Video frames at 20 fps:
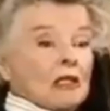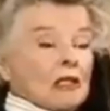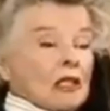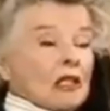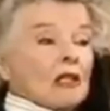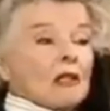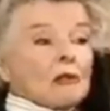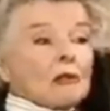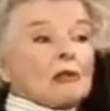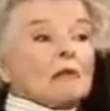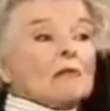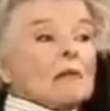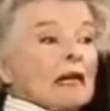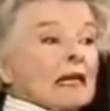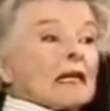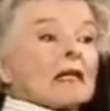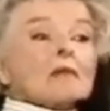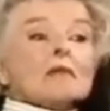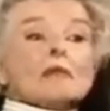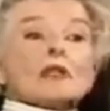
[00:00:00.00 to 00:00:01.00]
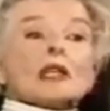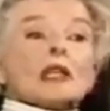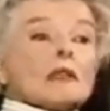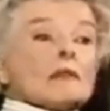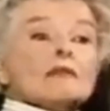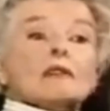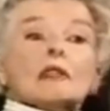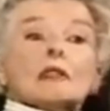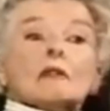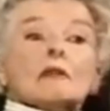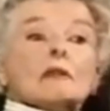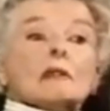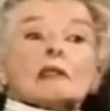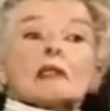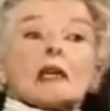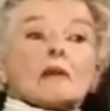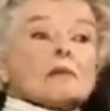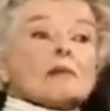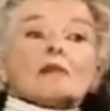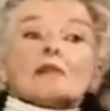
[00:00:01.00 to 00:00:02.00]
to go and make himself a
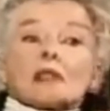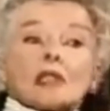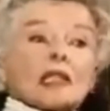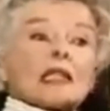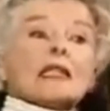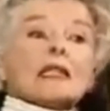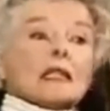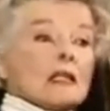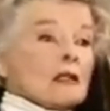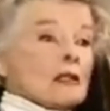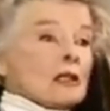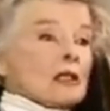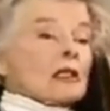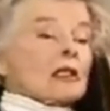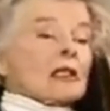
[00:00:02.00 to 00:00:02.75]
cup of tea